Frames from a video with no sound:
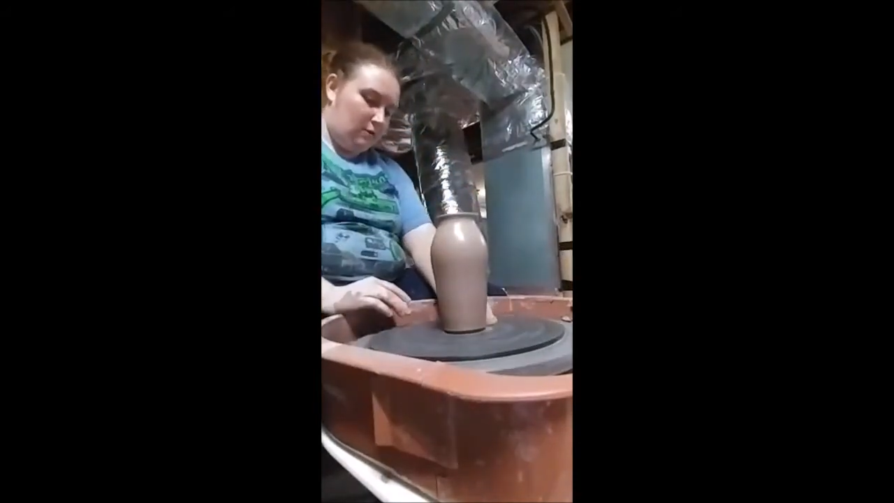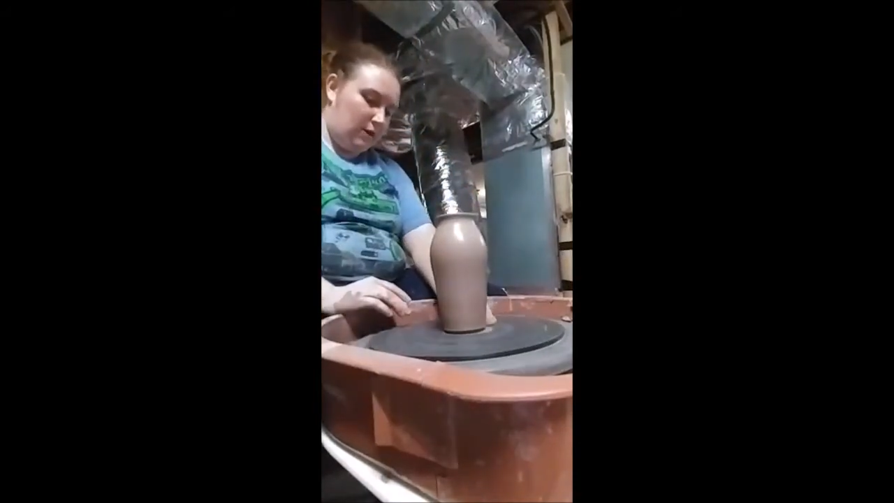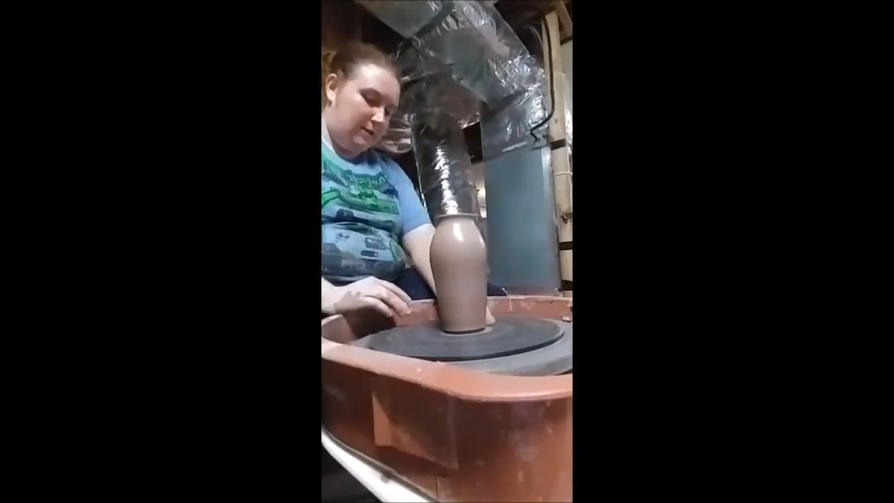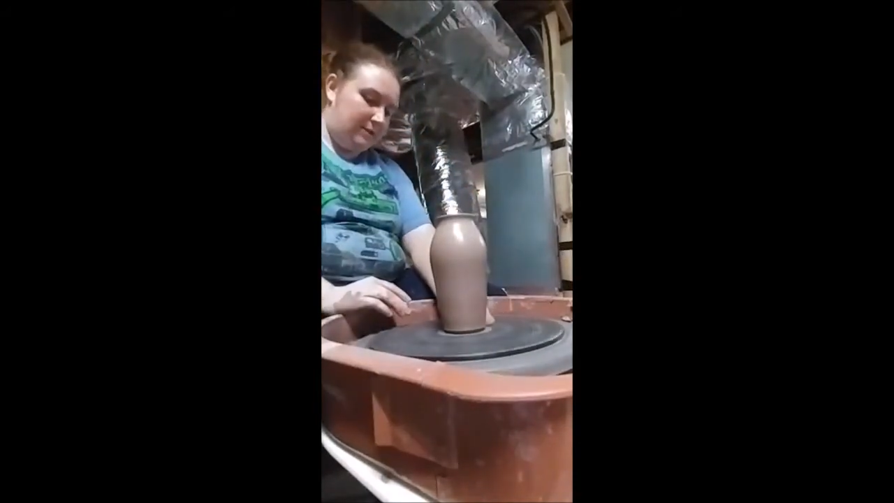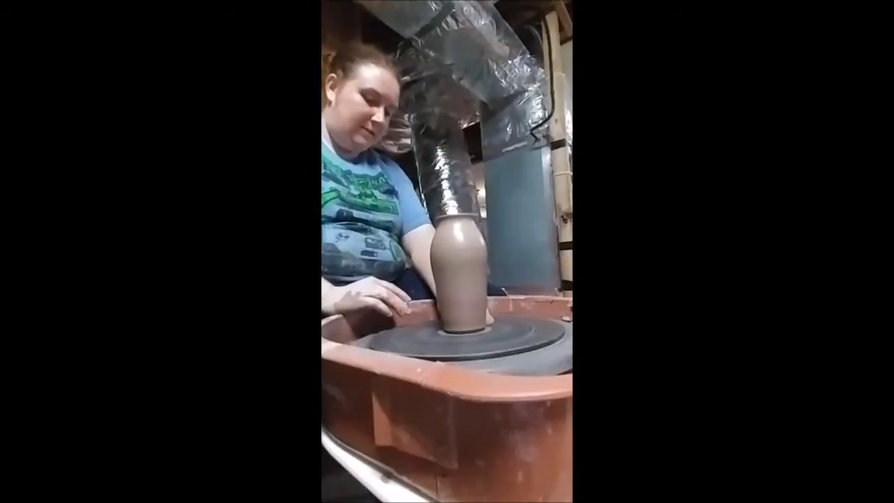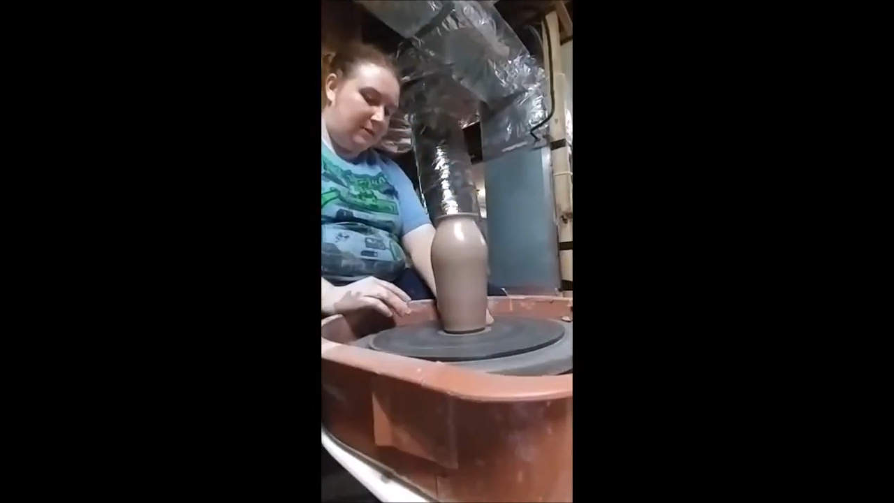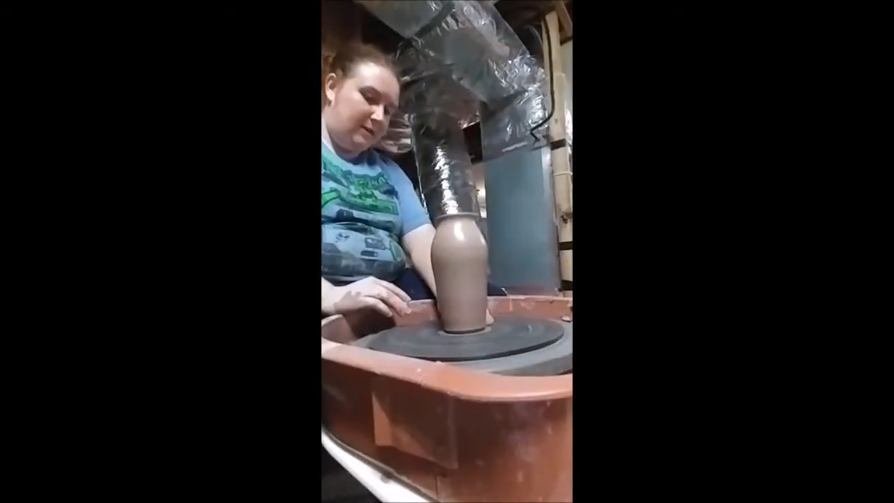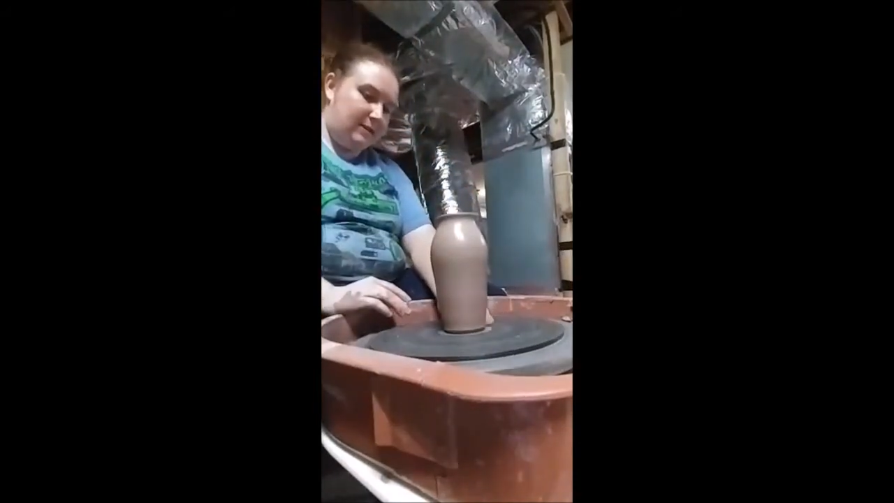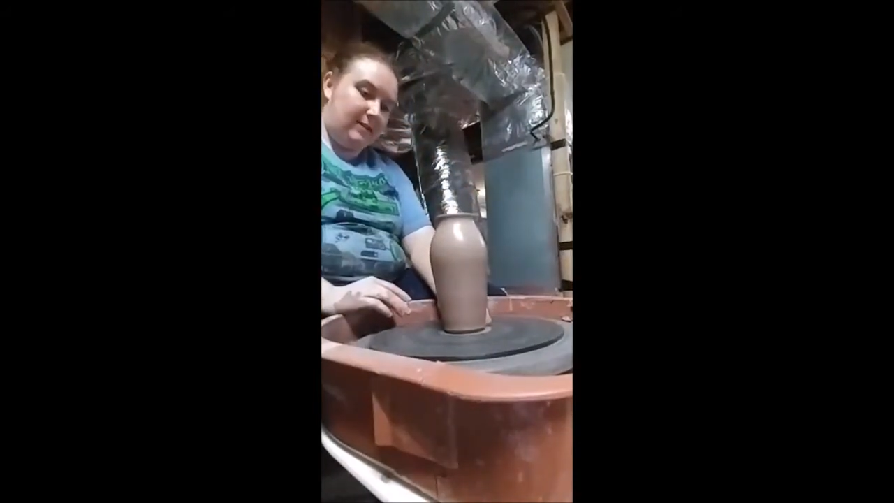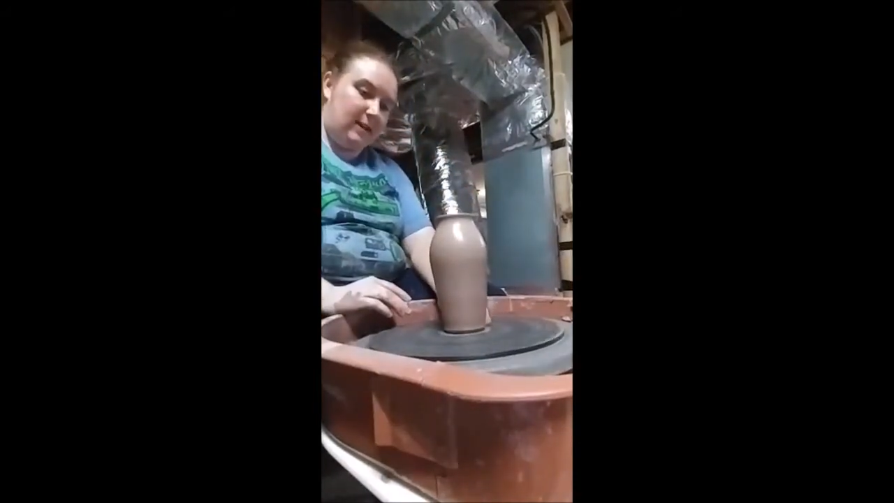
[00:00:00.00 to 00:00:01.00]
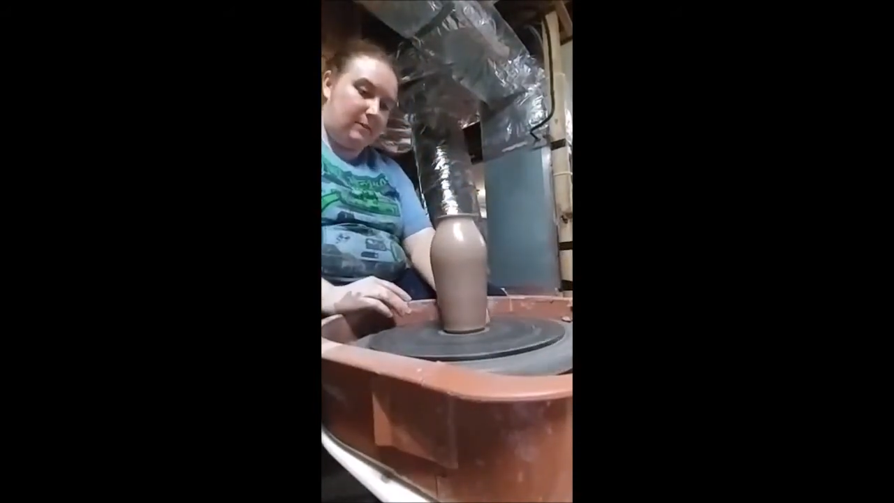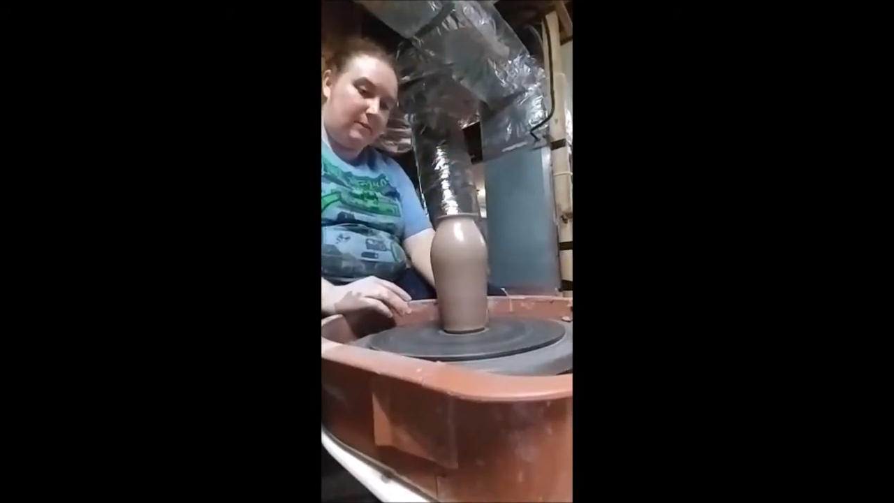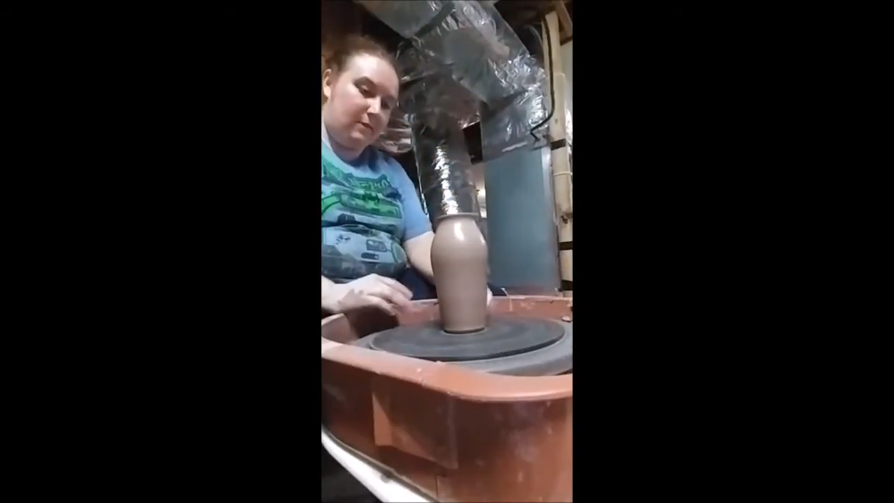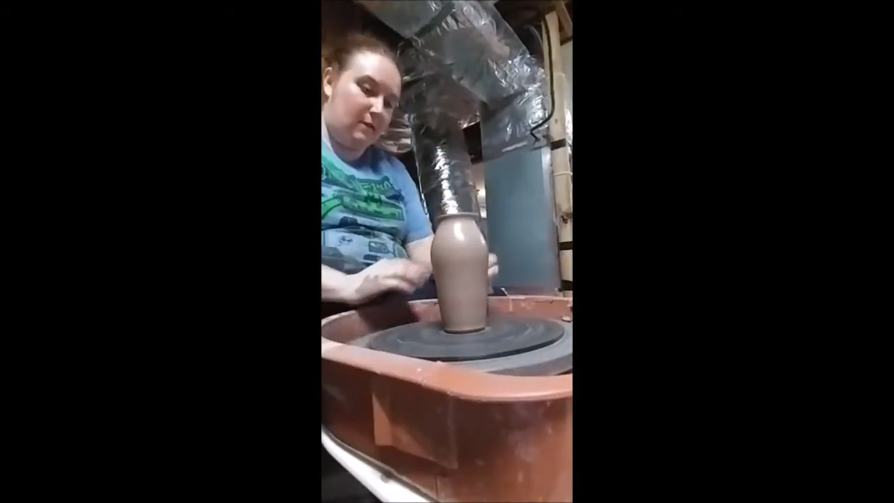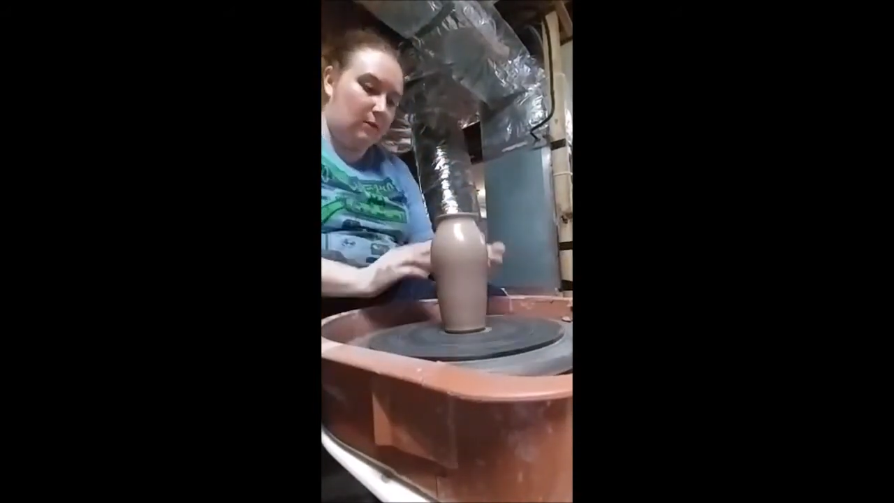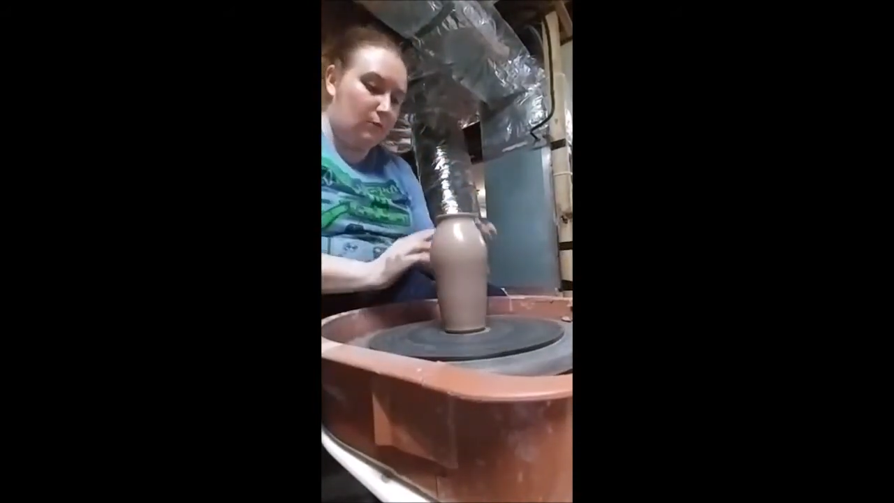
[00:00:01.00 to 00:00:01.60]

creates a bit of depth